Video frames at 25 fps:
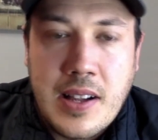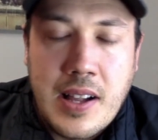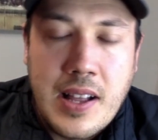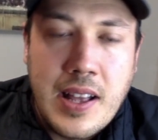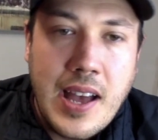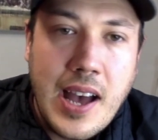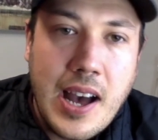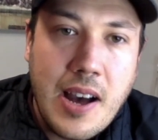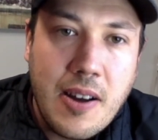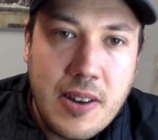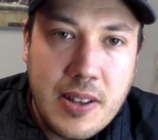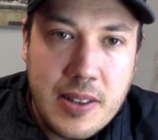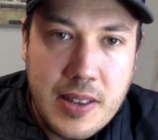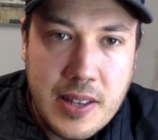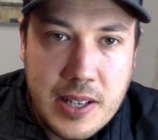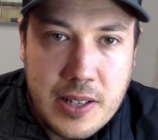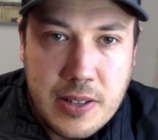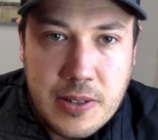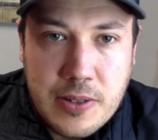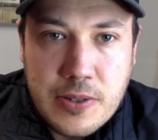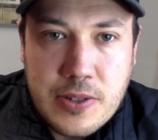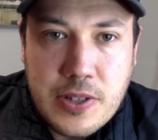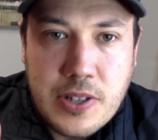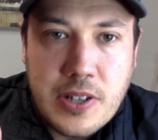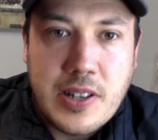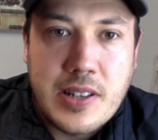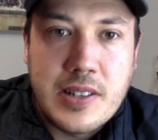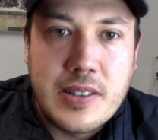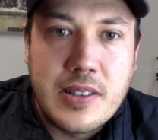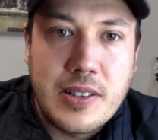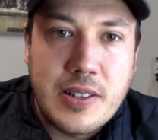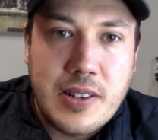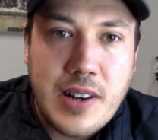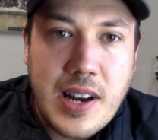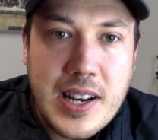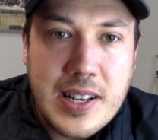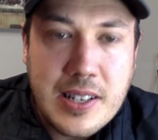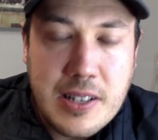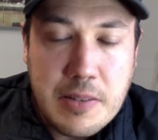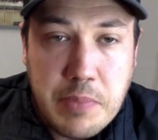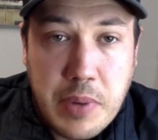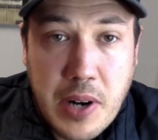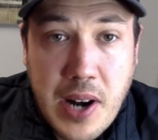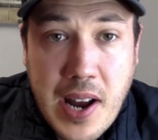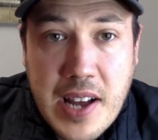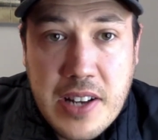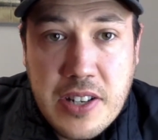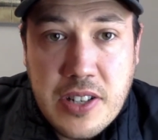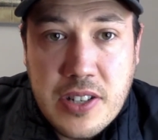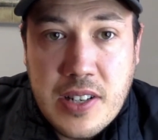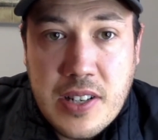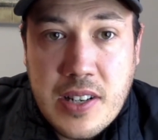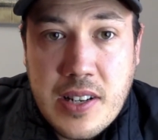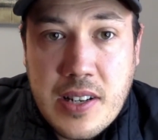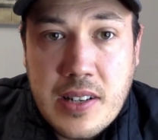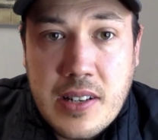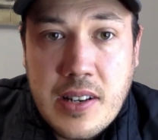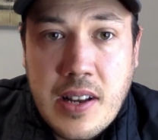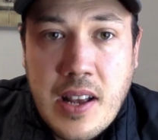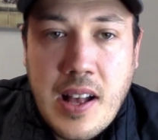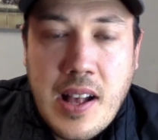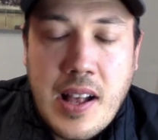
how did they do during the Great Depression?